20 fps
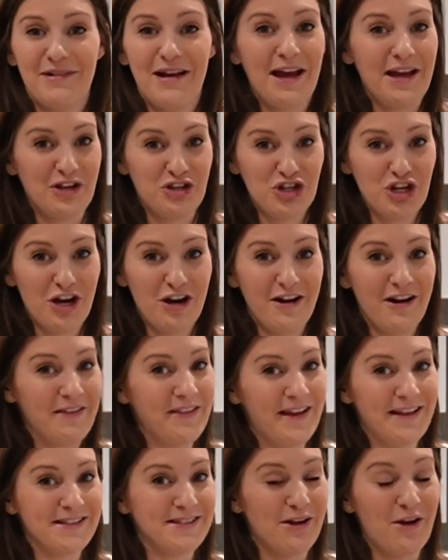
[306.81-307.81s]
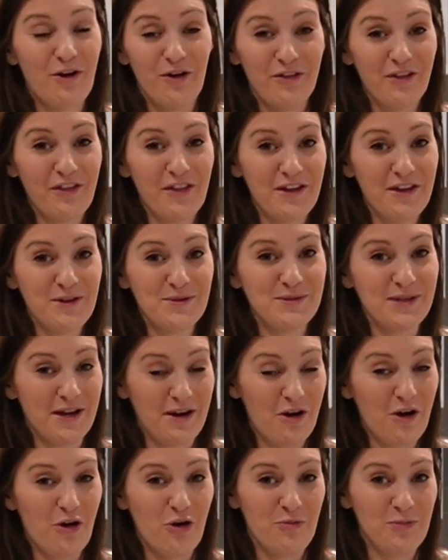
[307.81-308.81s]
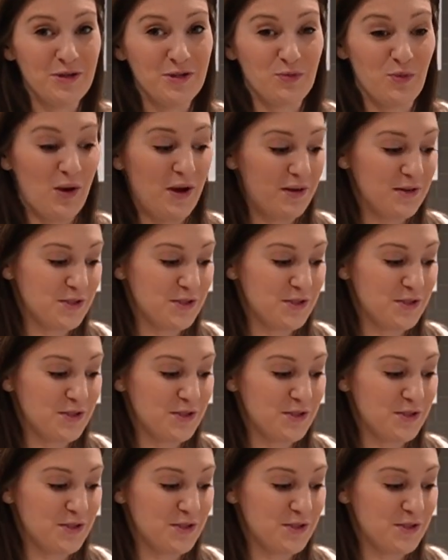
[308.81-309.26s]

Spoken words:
high chair, and that's all that they use at home as well.